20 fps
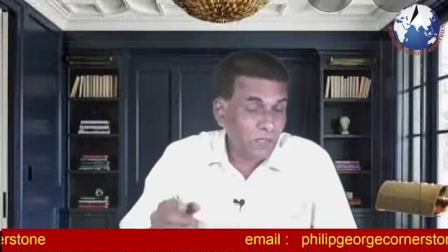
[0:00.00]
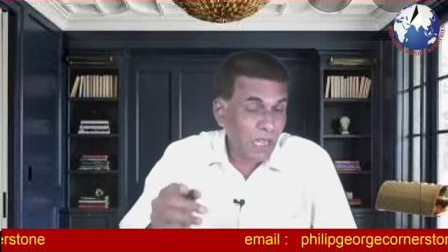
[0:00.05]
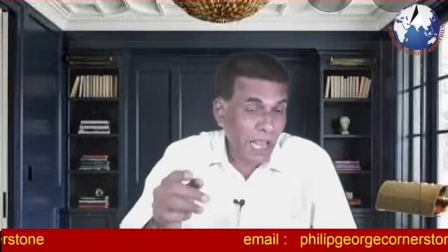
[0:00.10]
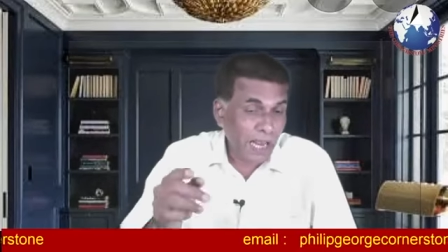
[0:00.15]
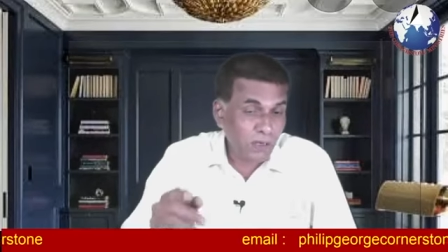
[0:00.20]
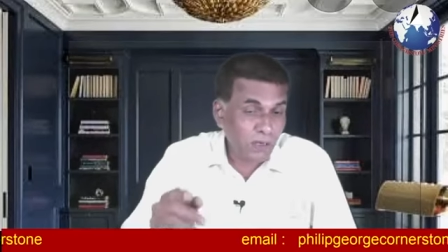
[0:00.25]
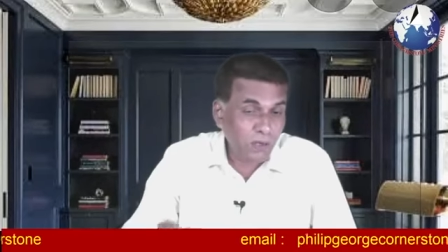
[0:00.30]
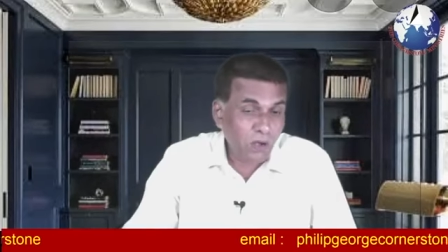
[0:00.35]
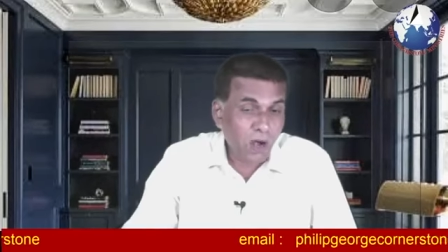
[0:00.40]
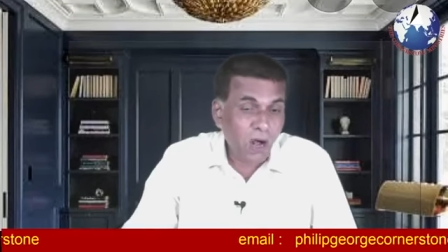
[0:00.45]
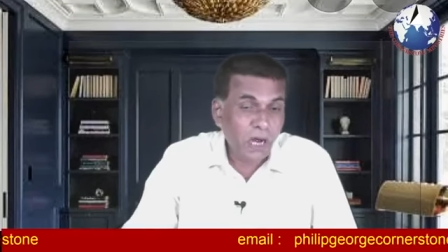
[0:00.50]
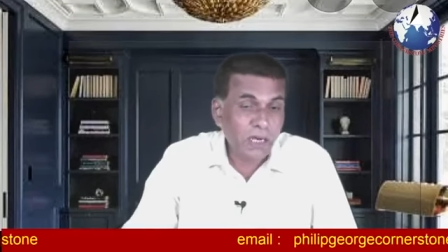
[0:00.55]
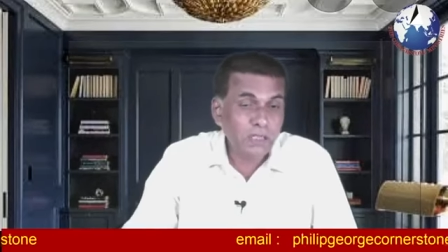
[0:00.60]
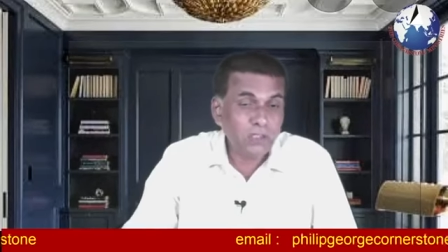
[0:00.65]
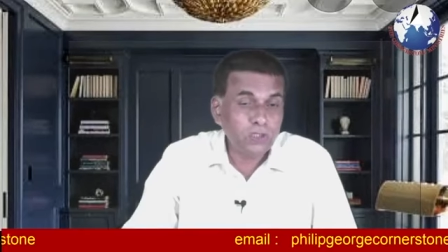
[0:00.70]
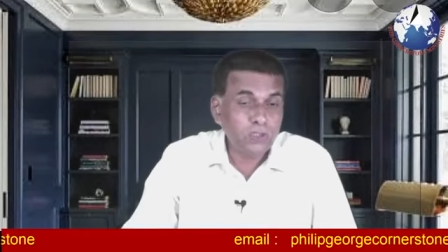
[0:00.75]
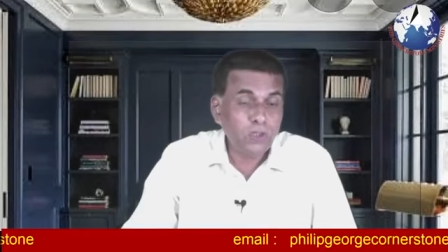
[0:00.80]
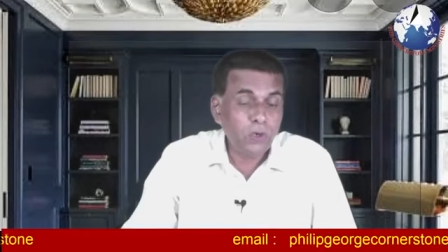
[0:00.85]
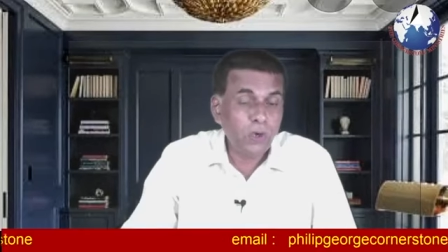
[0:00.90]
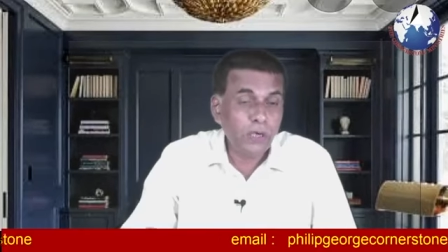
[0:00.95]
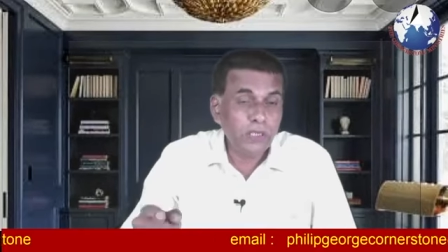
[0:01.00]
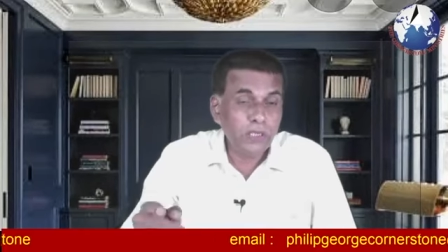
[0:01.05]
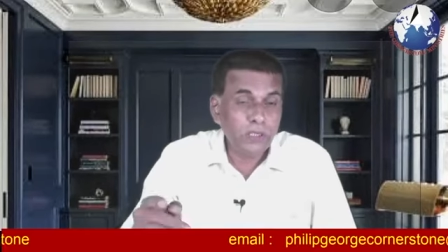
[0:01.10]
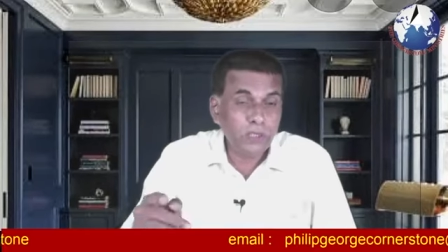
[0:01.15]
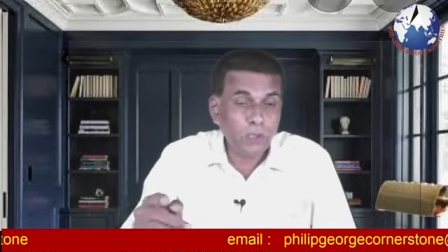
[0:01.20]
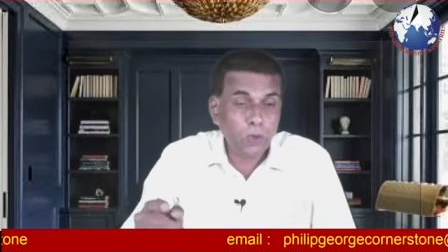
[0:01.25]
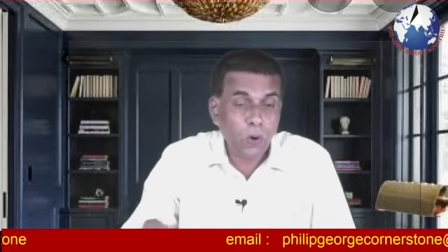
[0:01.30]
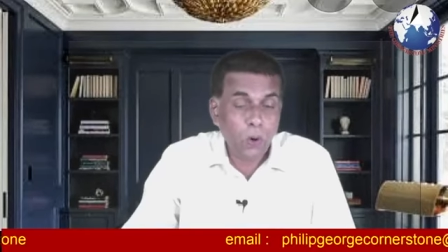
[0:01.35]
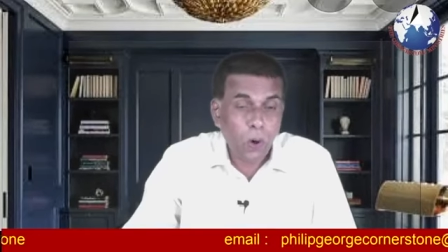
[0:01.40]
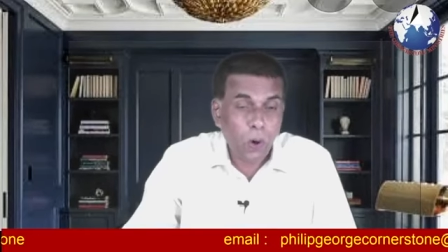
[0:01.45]
And God is
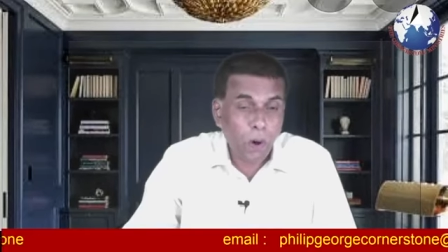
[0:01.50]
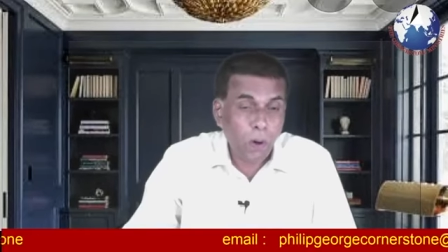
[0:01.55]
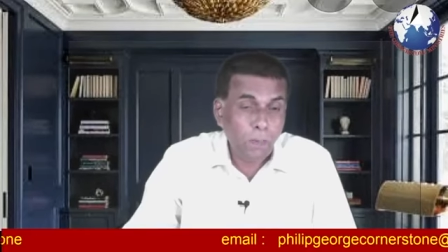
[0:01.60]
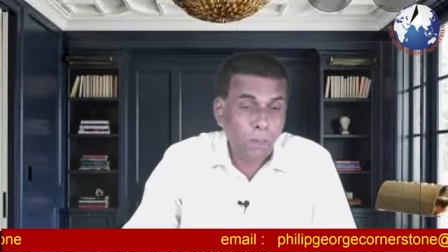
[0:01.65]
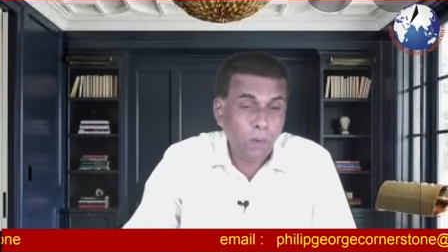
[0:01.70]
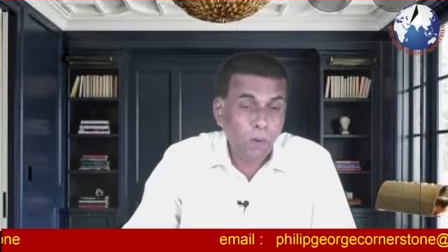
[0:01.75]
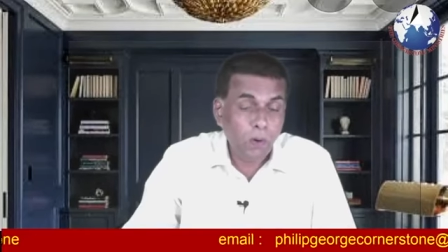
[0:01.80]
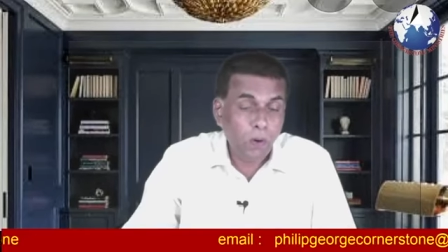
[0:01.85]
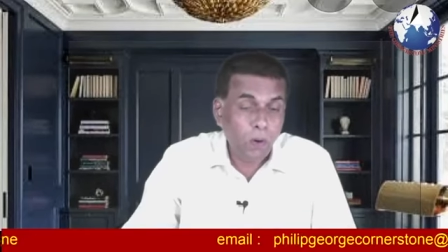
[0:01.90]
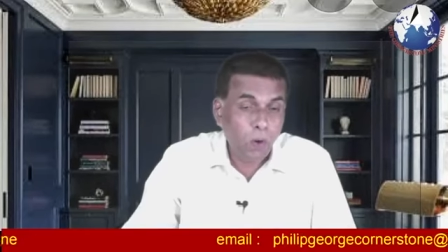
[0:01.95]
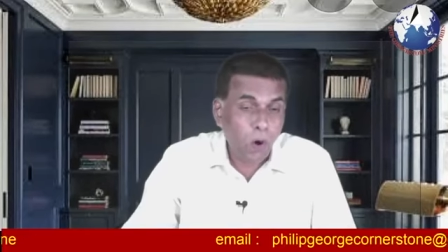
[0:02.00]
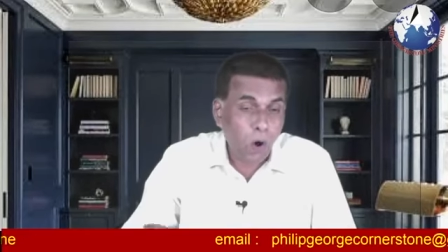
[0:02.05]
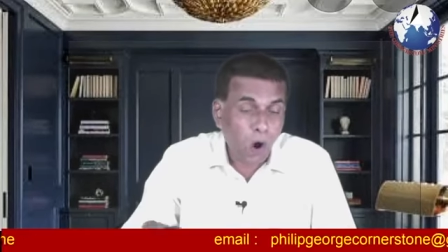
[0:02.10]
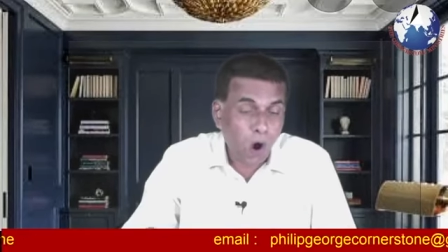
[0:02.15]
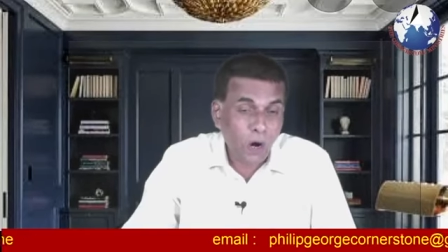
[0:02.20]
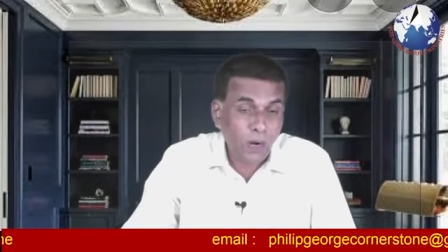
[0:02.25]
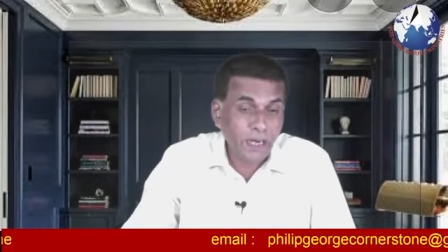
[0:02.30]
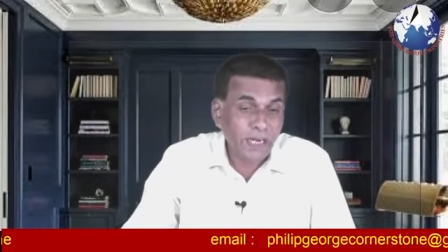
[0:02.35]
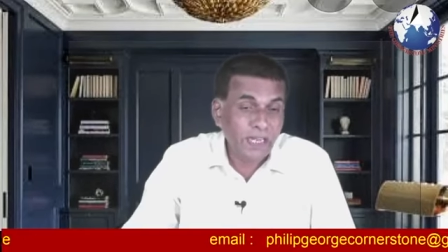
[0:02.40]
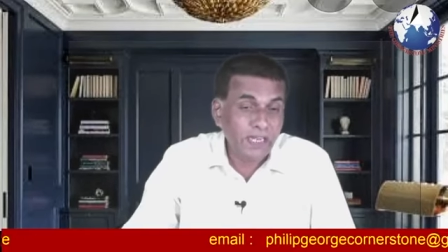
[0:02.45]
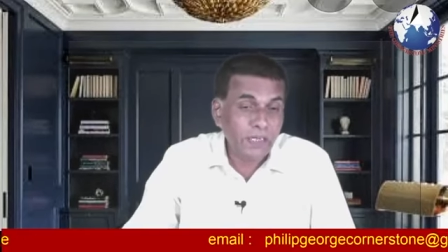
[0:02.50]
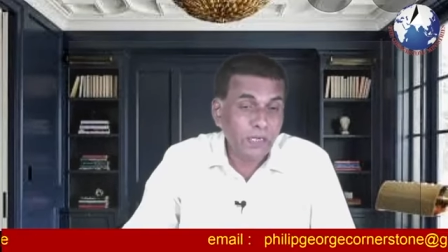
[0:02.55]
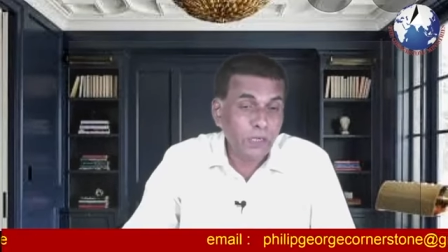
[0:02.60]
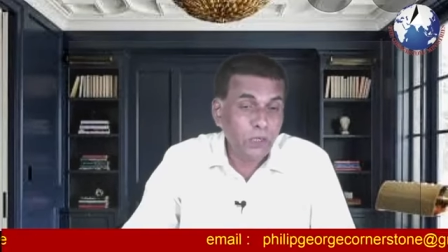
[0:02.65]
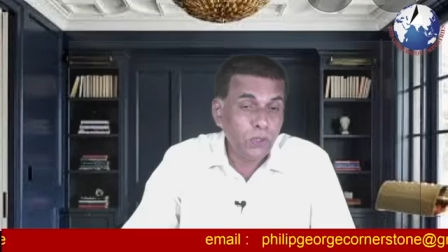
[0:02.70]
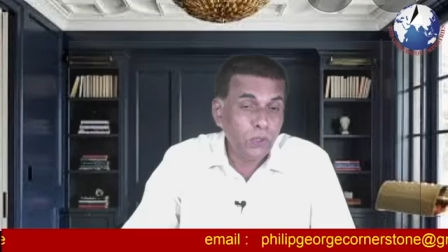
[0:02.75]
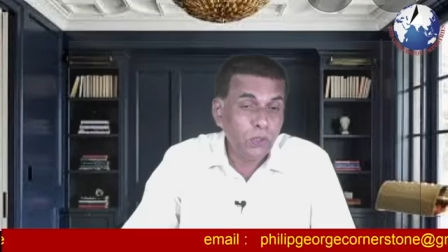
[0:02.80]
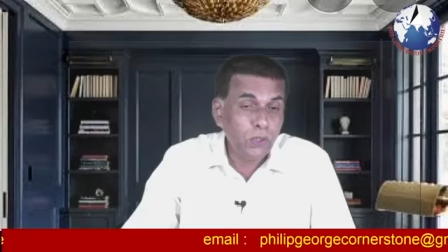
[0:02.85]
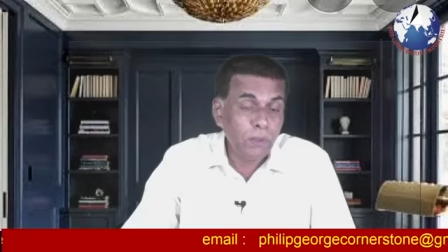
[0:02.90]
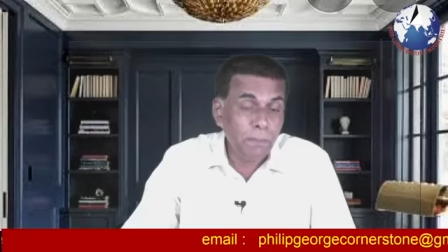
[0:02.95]
going to honor
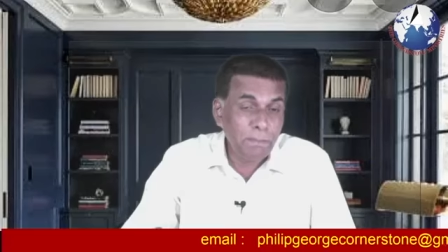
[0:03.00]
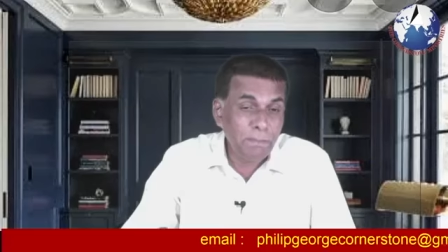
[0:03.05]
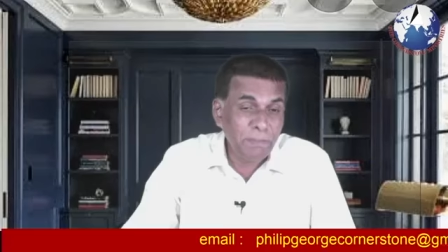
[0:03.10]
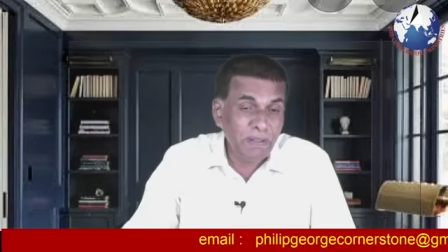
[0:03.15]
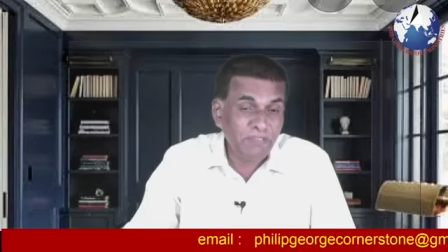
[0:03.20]
you